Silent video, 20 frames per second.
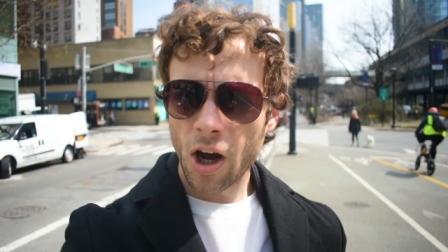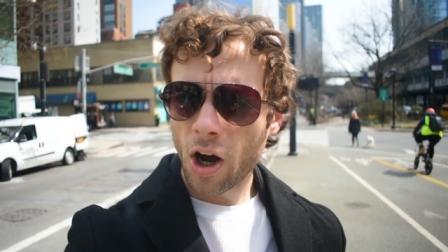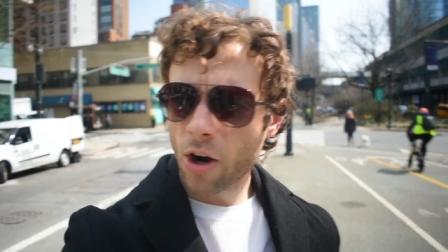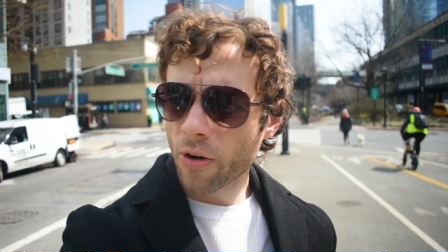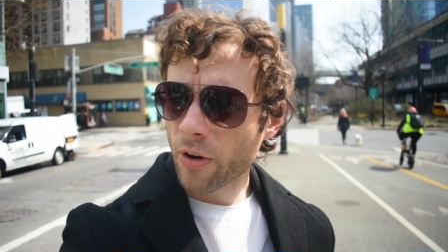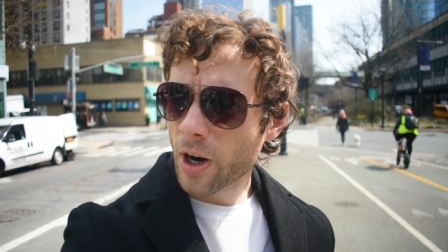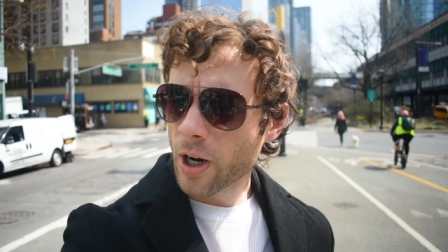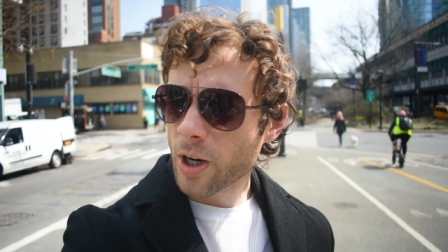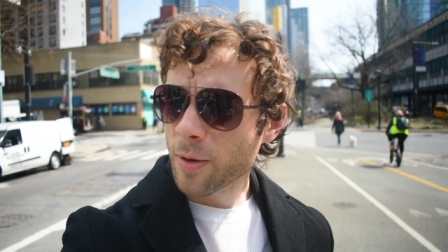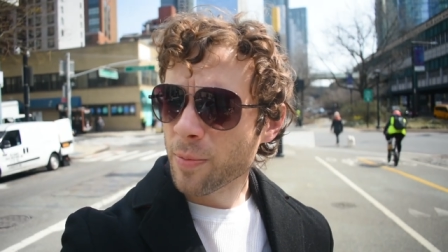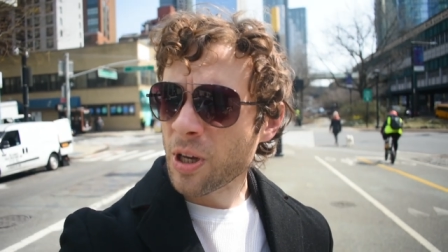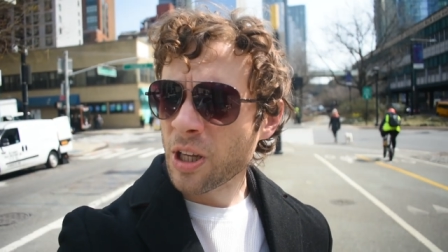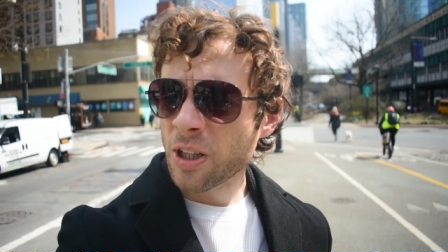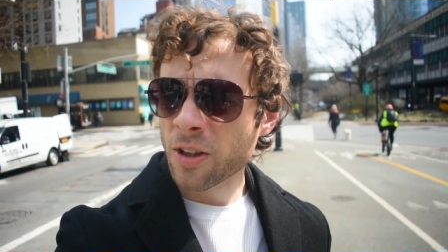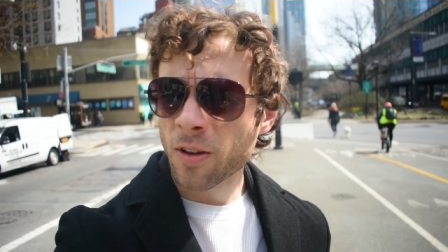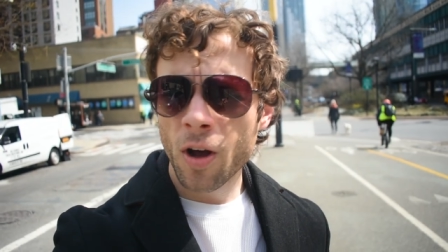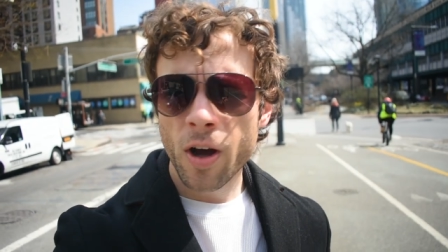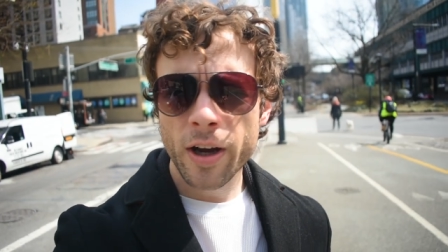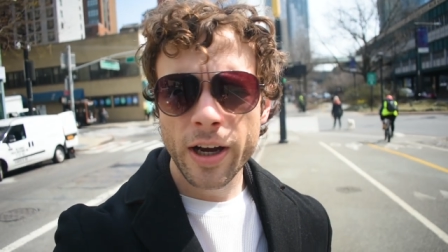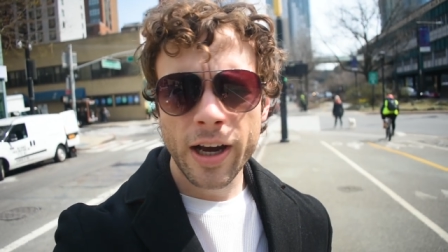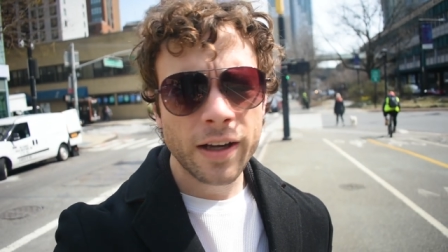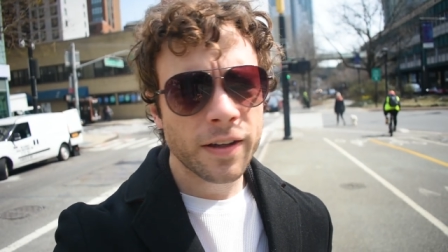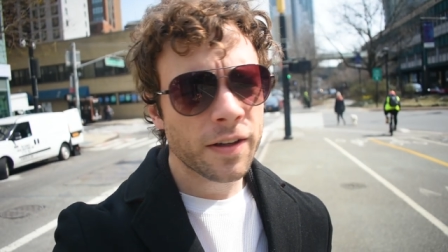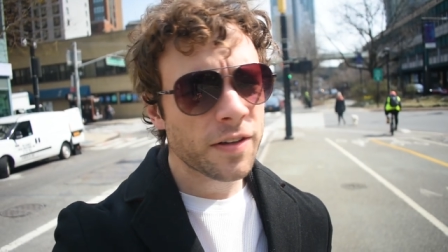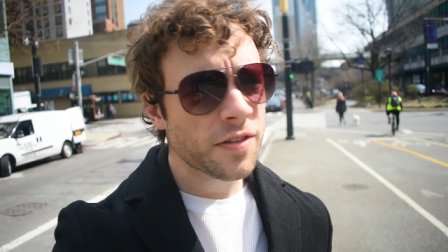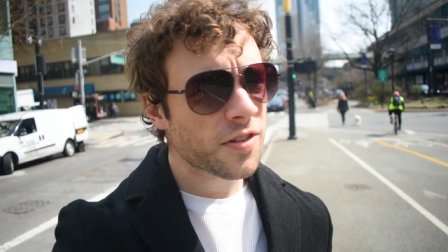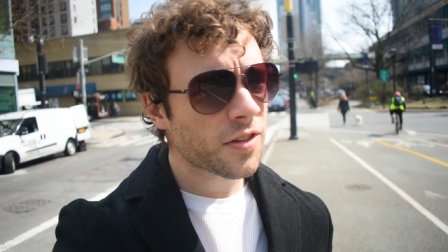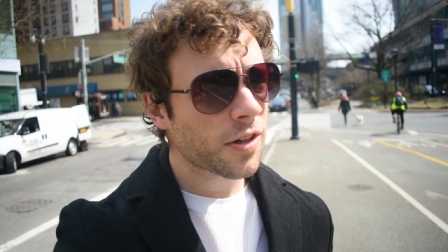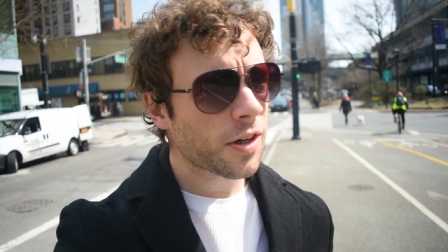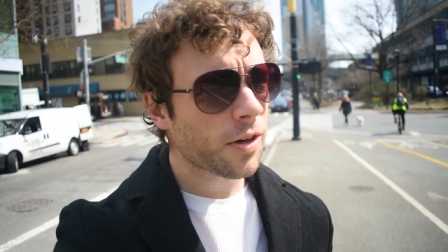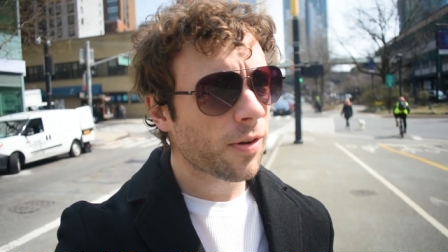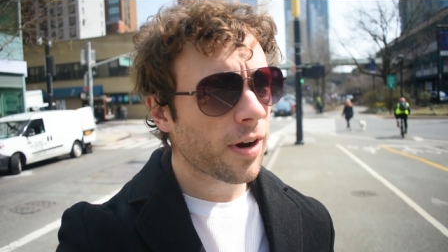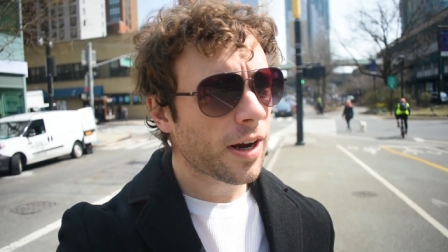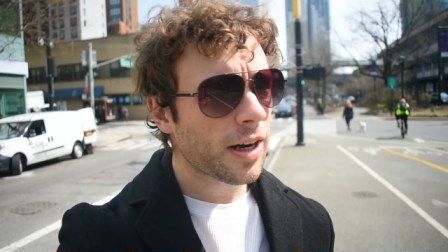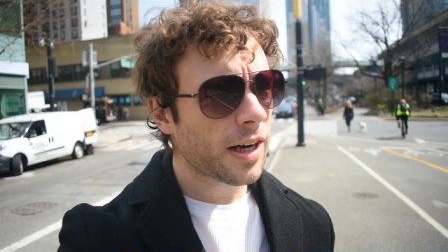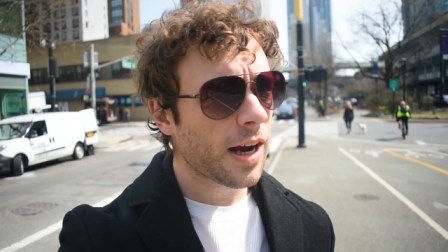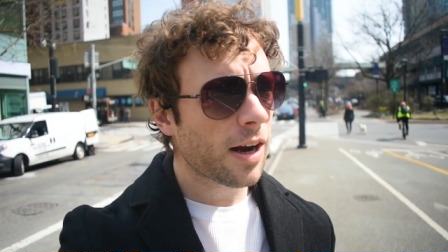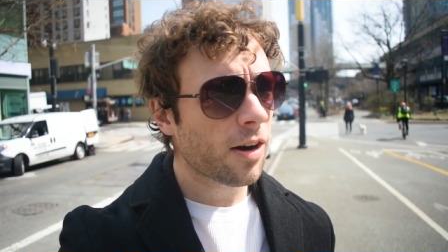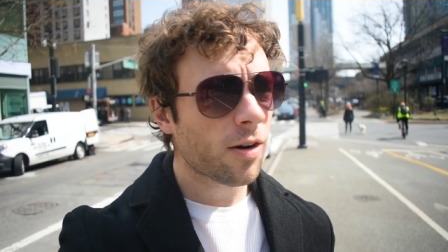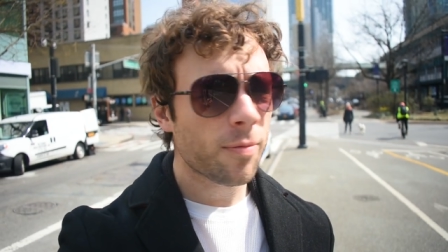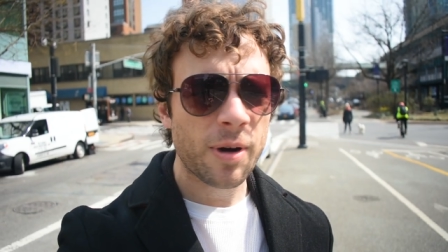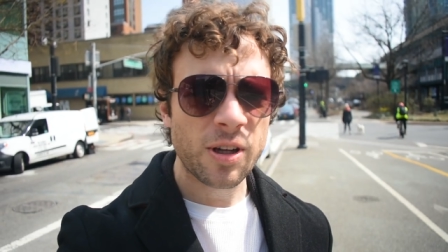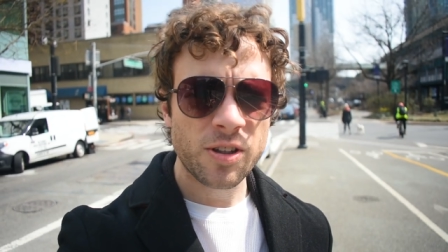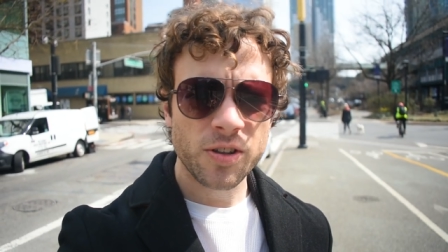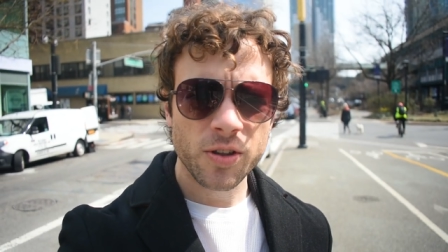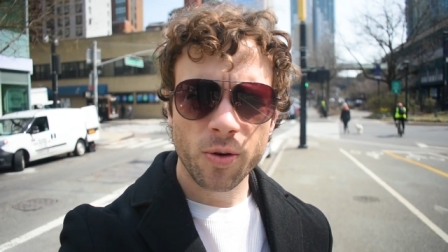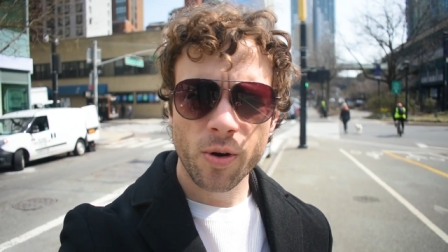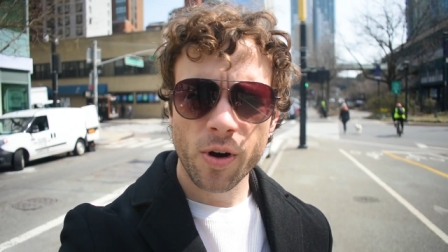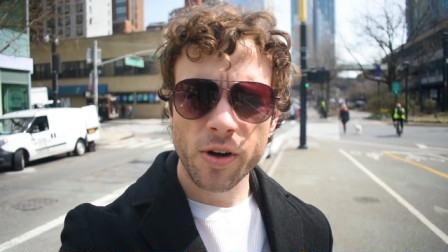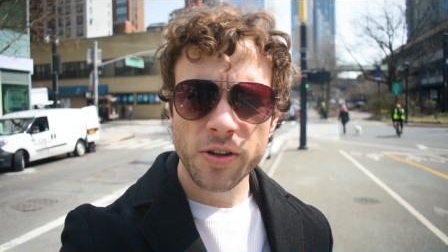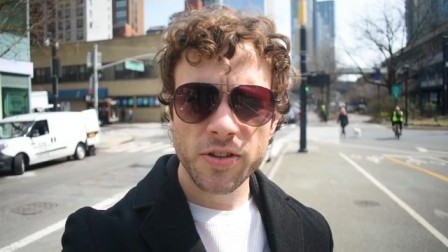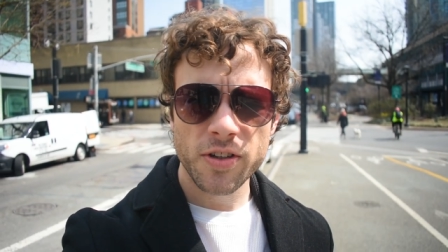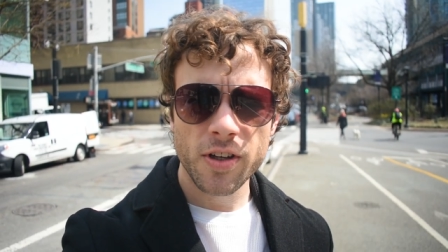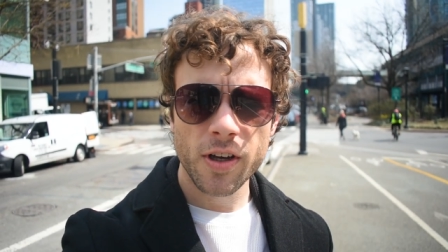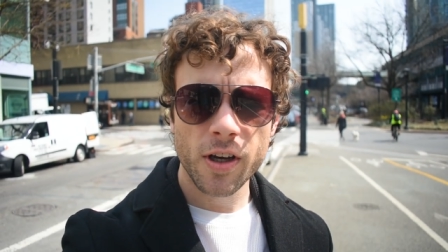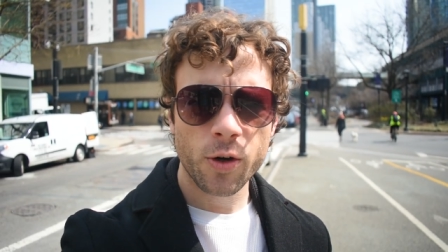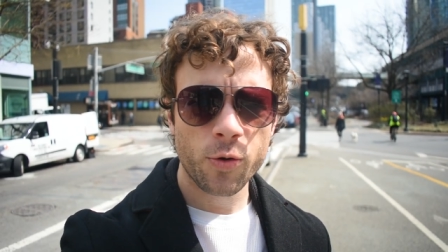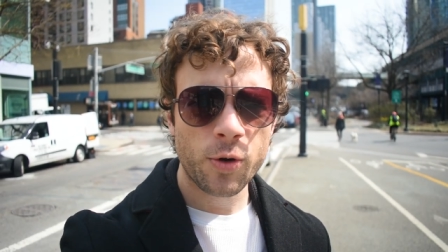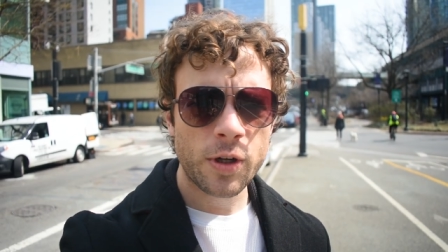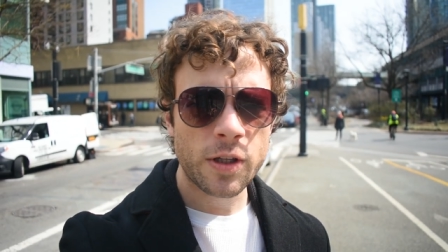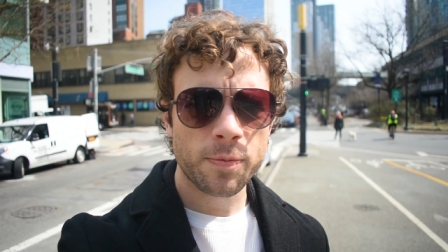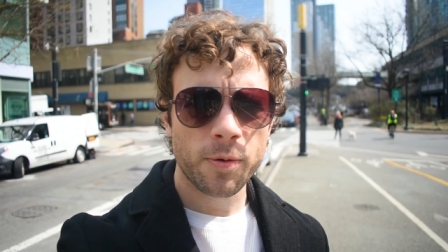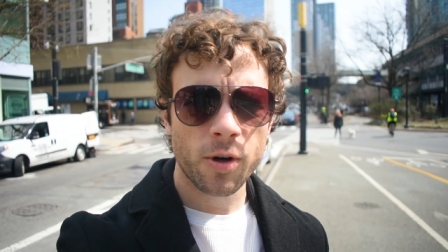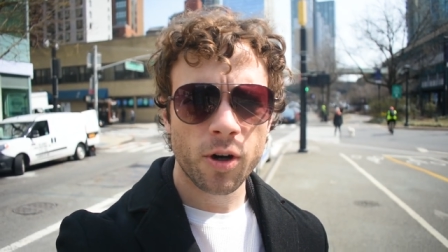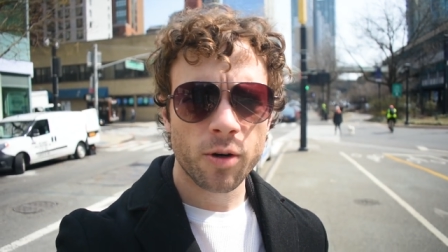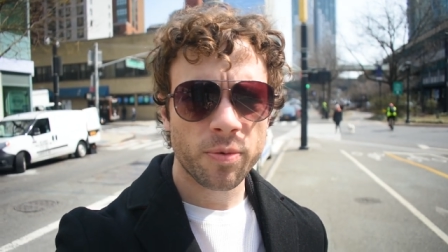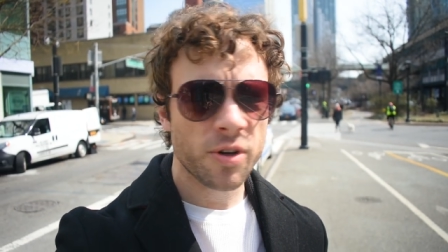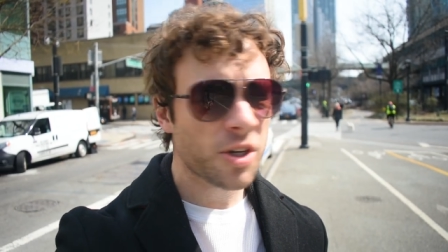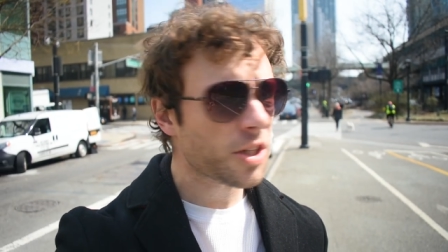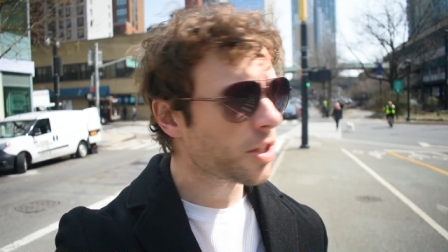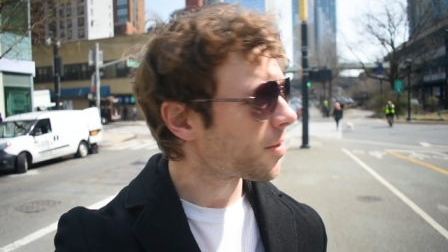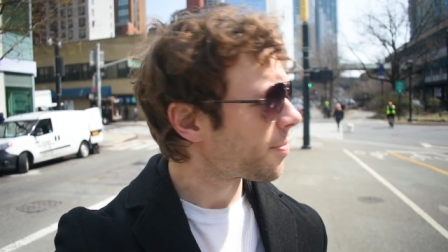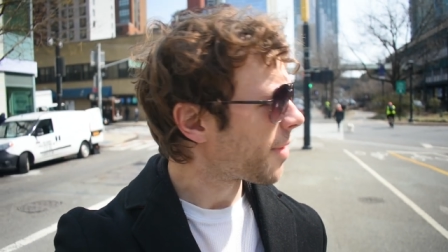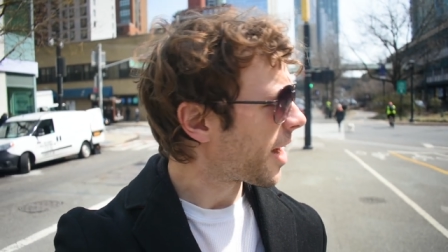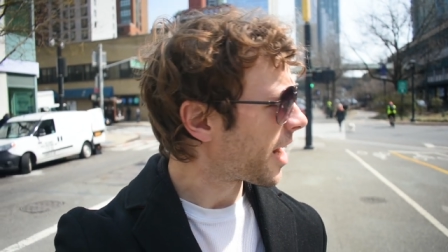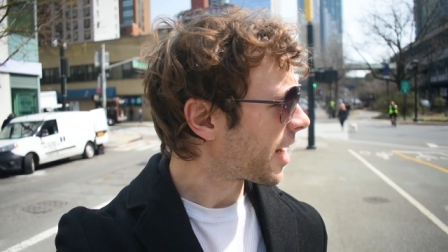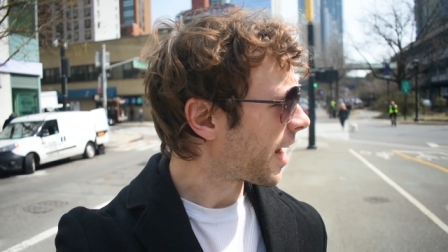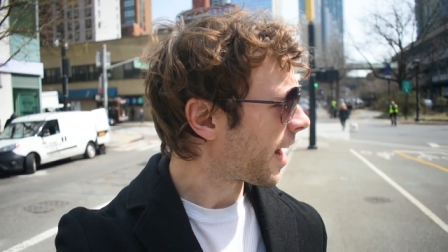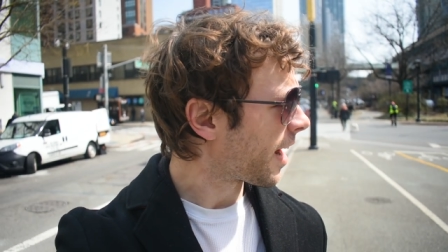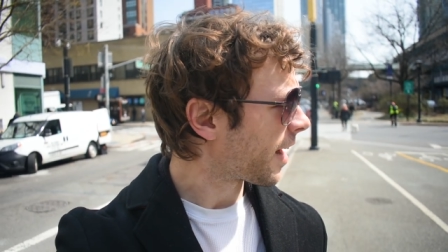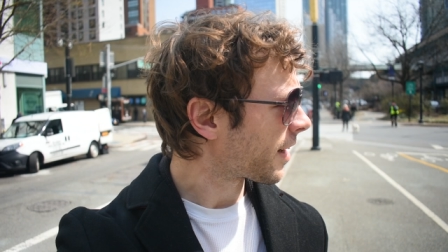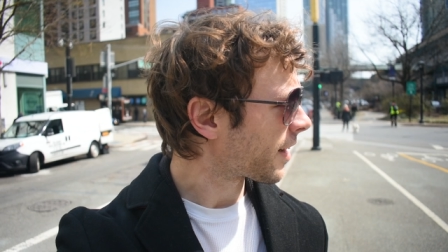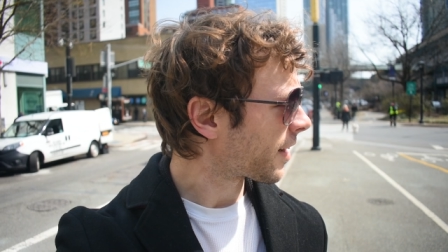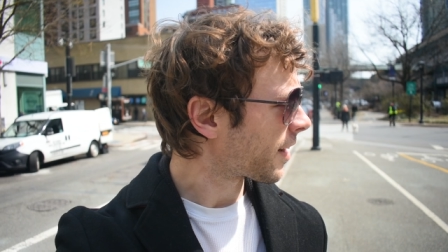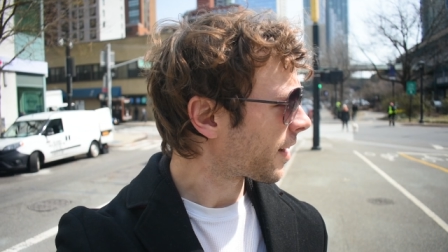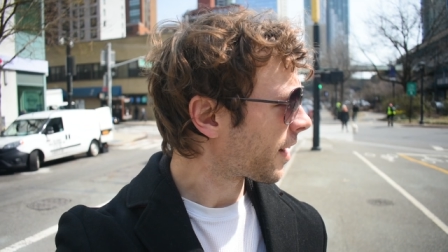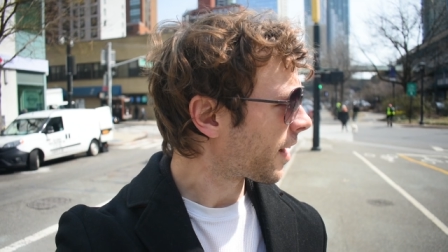Alright, I'm in Long Island City right now, about to cross the Queensboro Bridge to Manhattan,